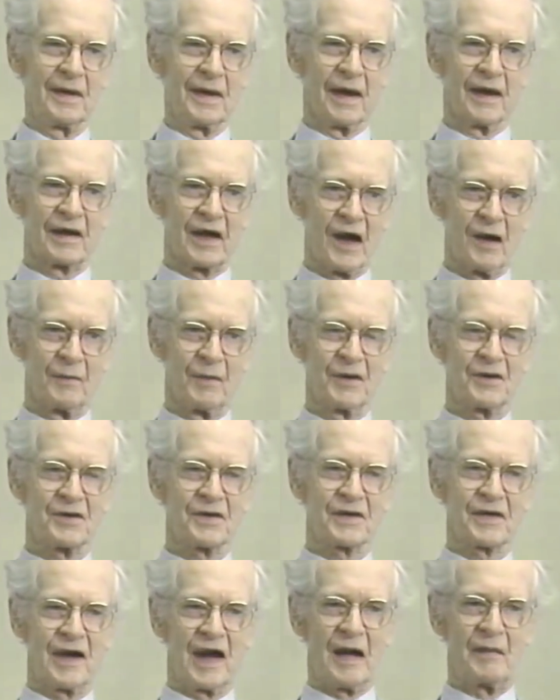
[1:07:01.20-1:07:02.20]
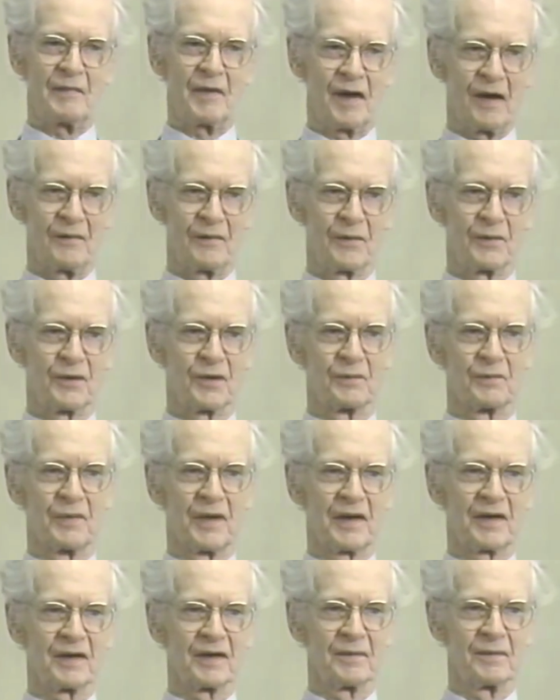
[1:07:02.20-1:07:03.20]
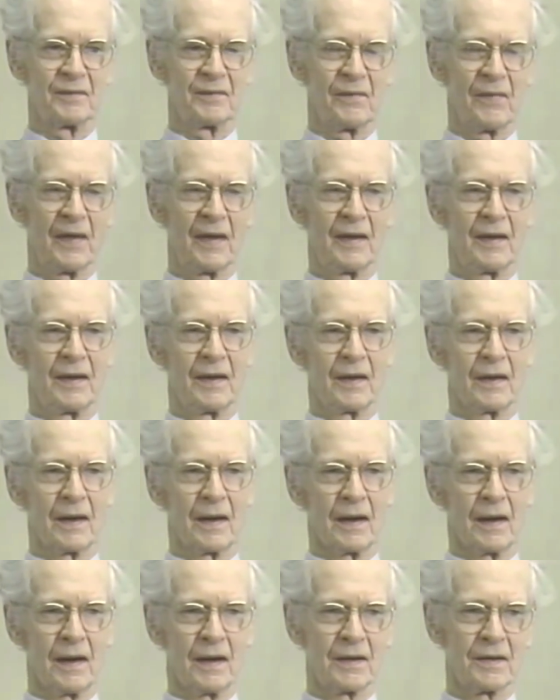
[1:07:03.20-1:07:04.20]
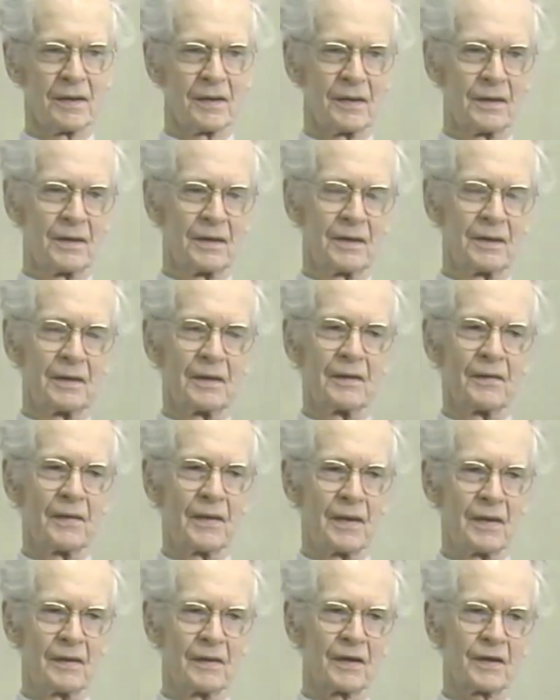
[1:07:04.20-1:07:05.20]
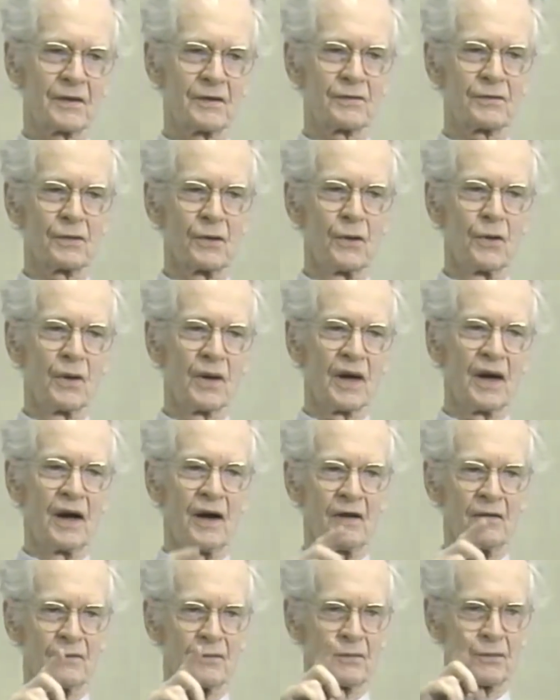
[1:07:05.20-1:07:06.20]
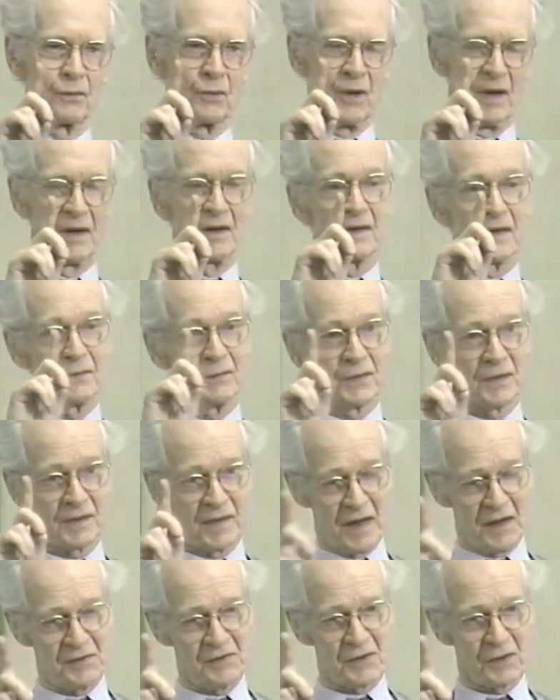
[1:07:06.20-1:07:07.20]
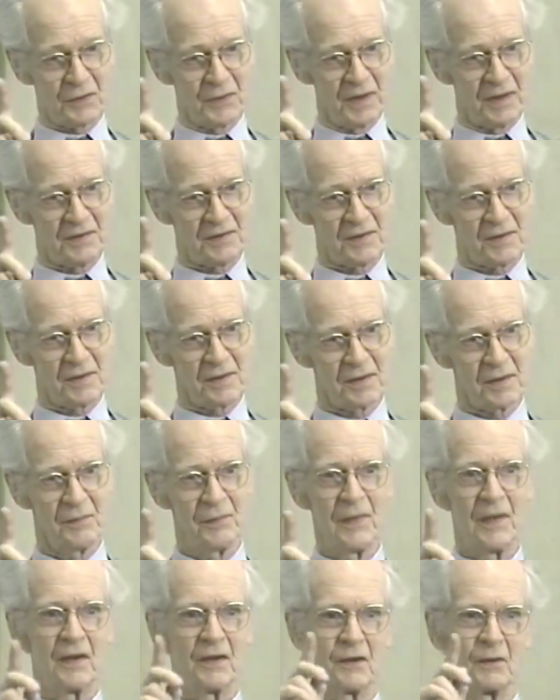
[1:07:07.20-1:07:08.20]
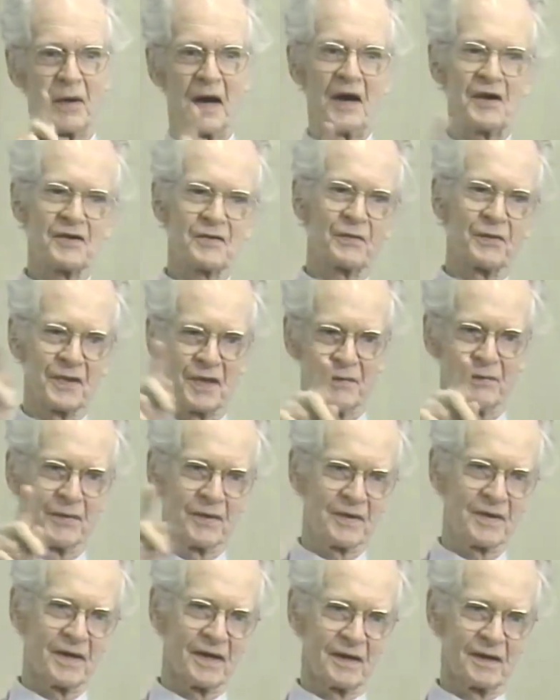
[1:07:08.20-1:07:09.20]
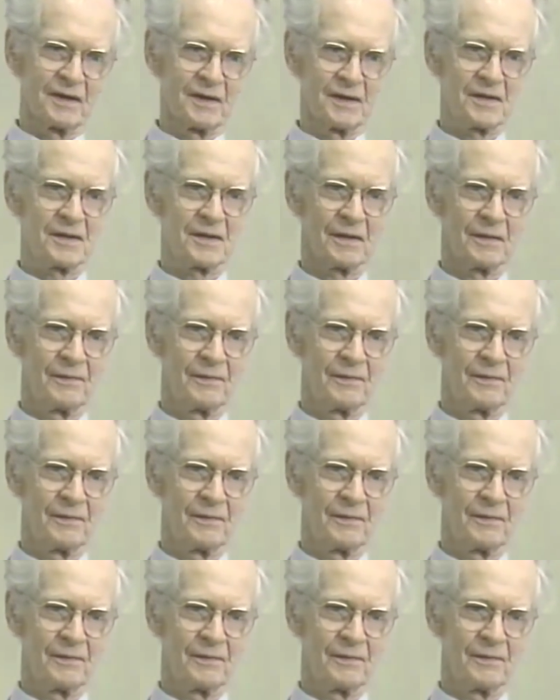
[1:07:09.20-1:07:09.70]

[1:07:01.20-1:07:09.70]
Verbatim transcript: and how much time have you to bring them under the control of one, different consequences to ask for different things,